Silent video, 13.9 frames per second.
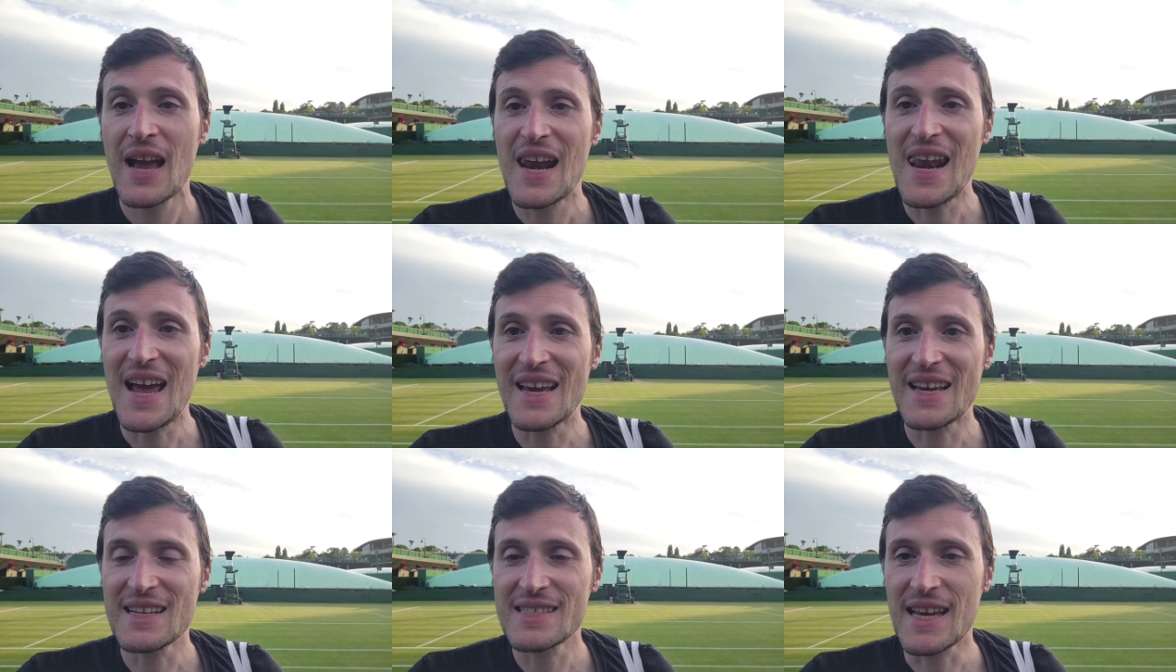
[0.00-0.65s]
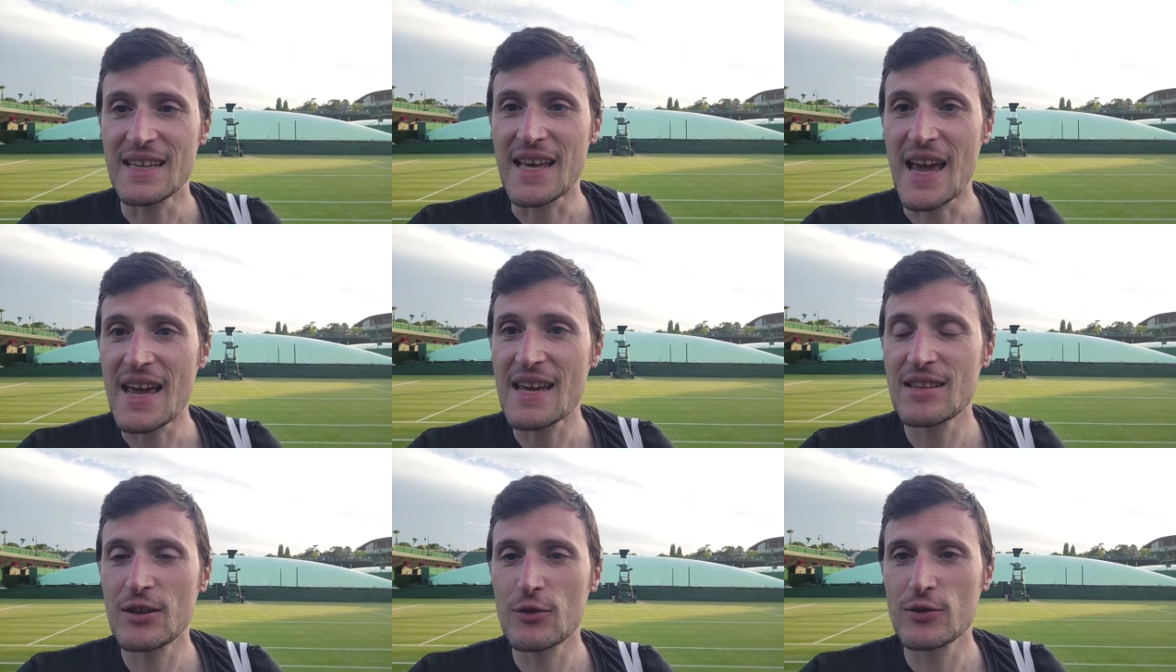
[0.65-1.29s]
like I said,
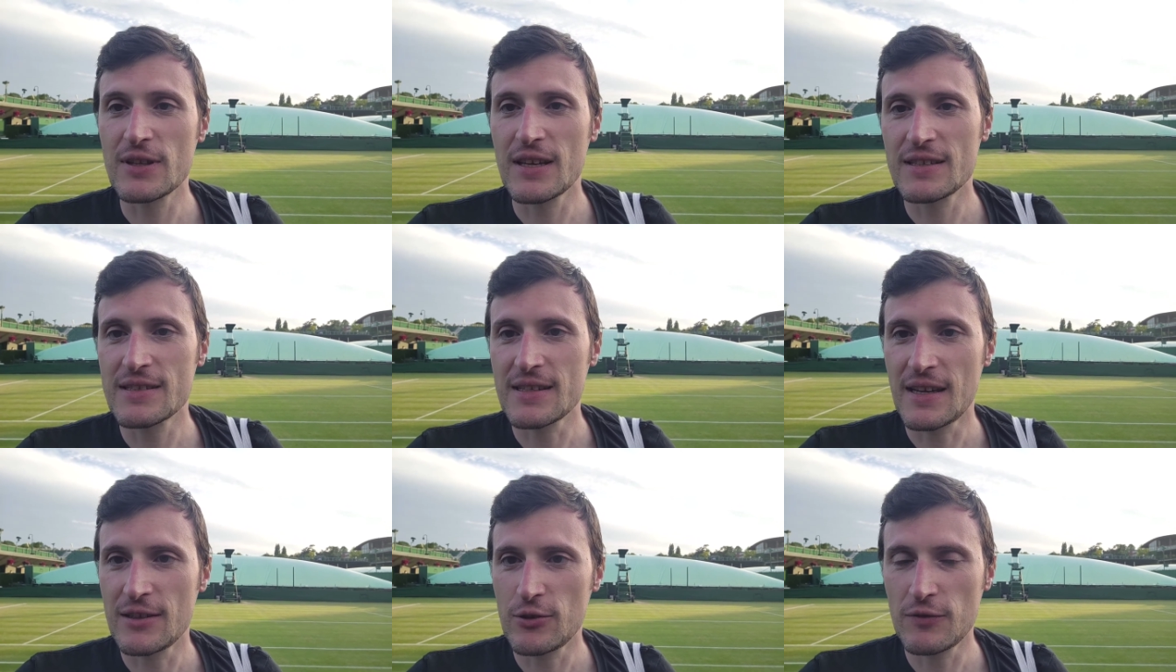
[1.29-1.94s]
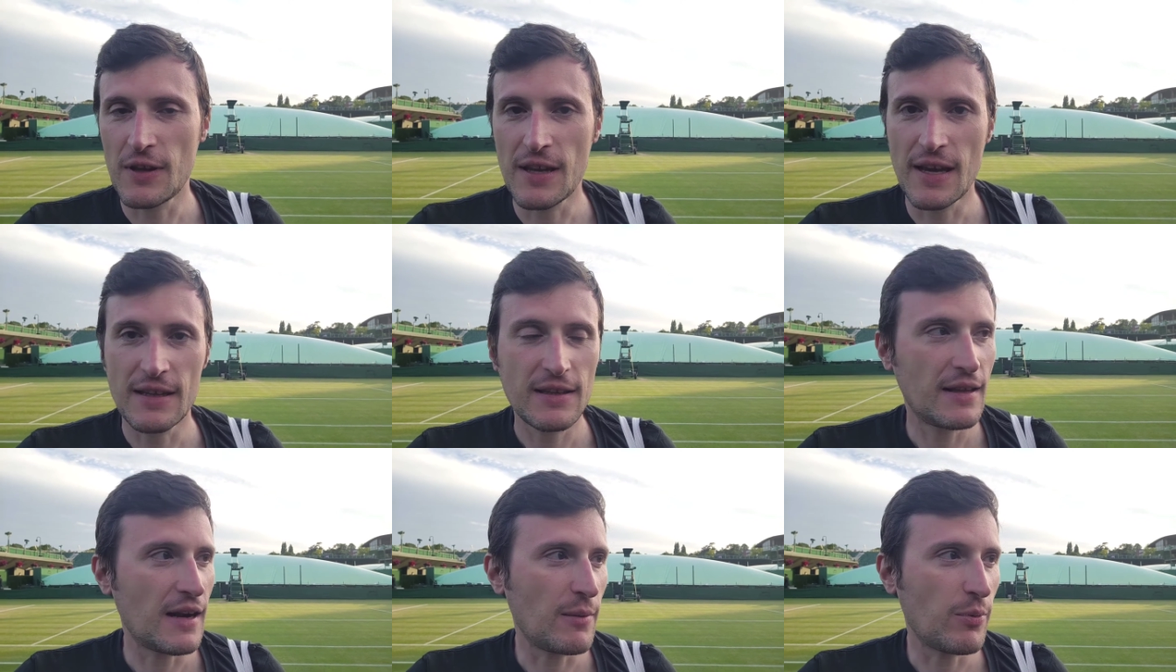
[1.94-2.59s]
either on the other side of the
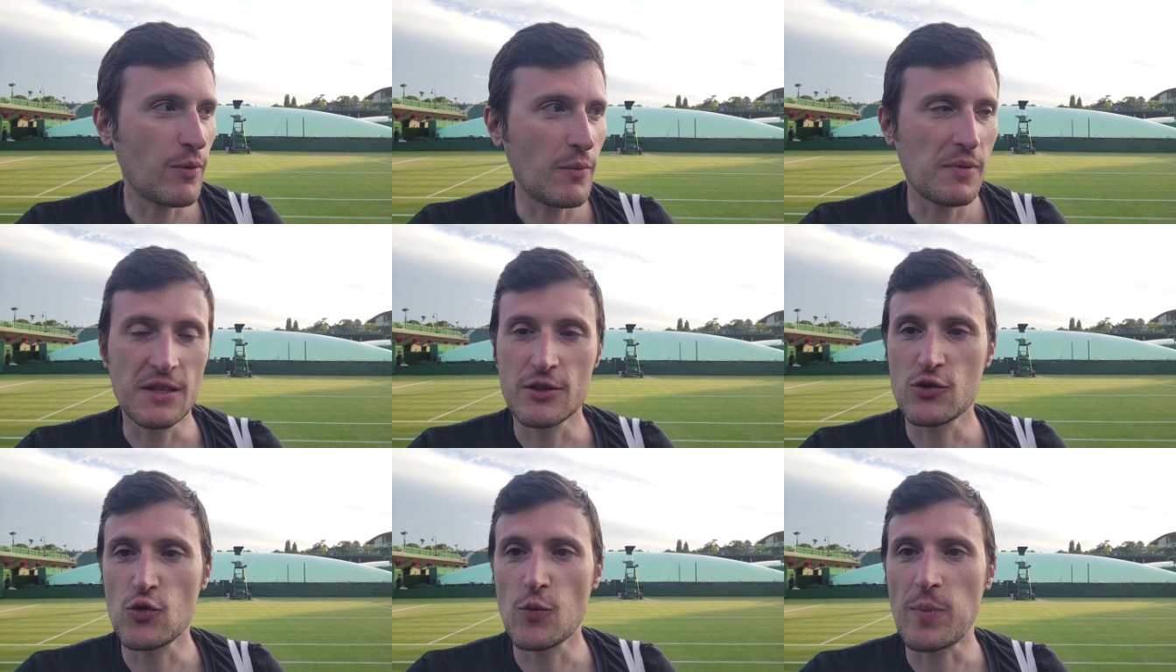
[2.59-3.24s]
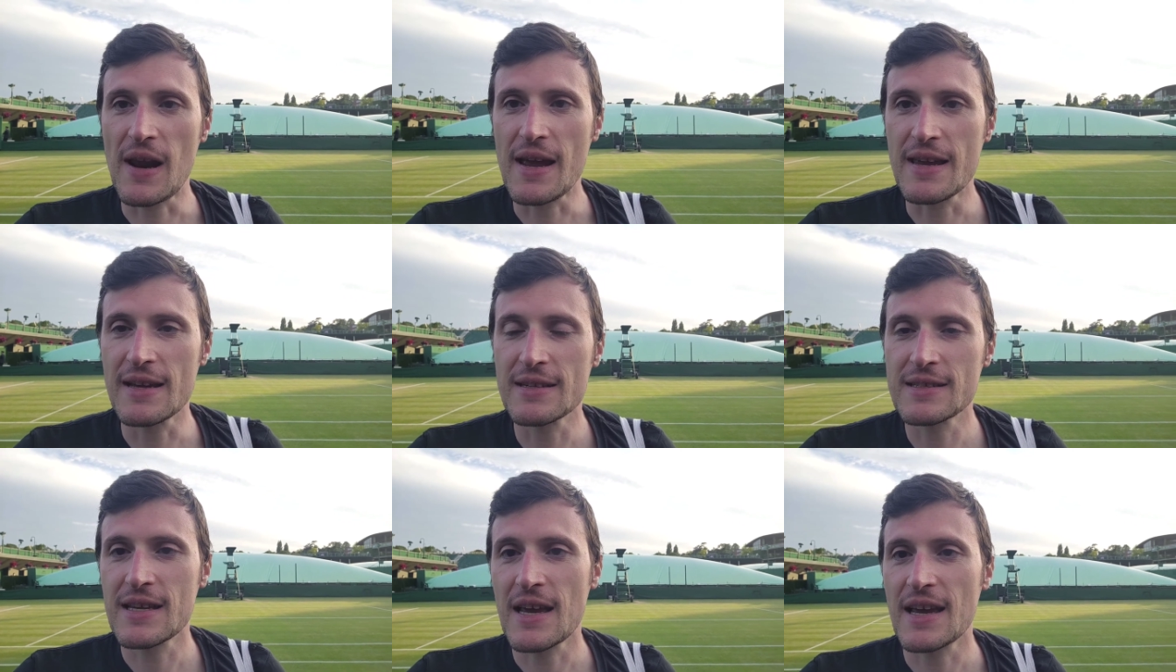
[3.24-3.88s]
net there are probably two
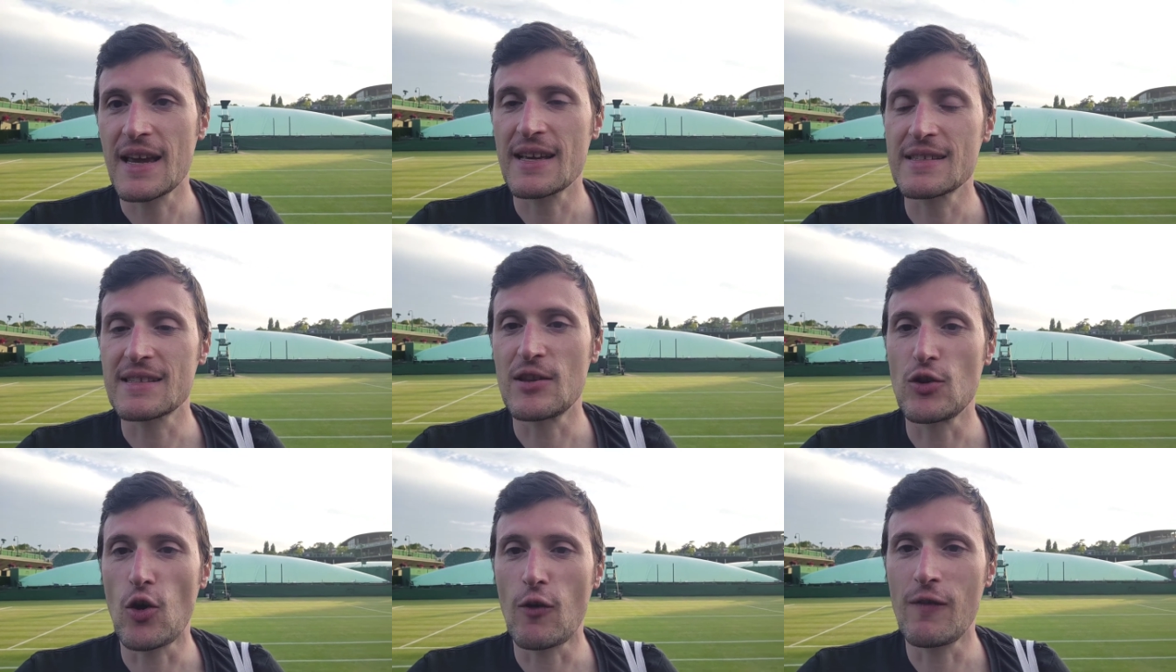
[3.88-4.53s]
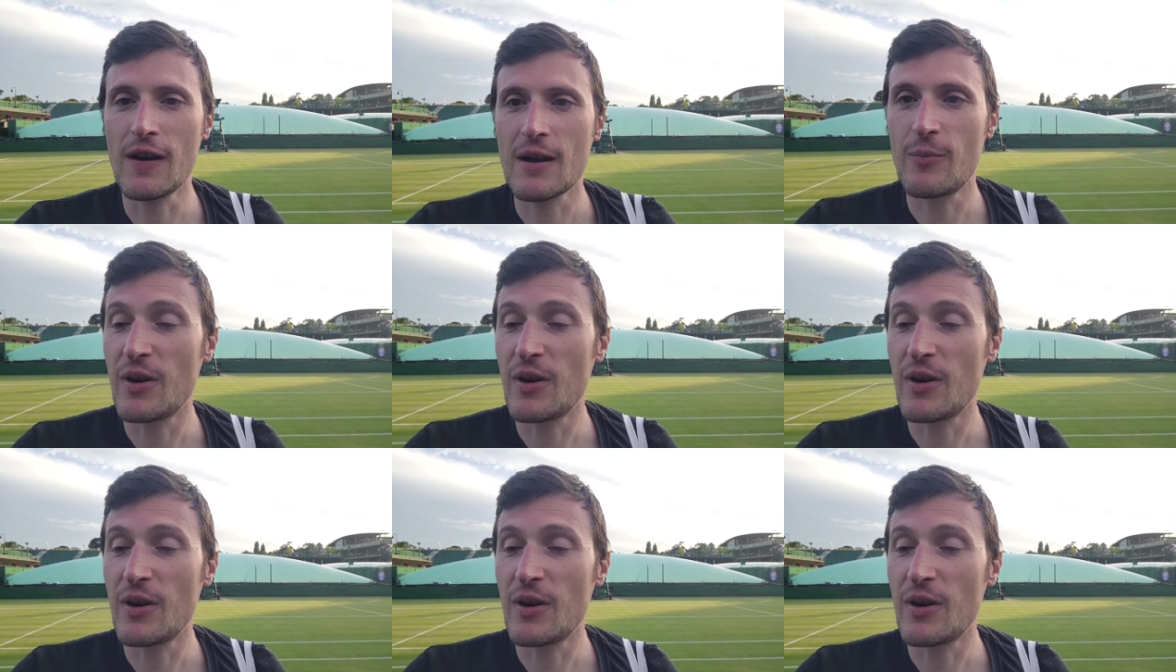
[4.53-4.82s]
players against Novak,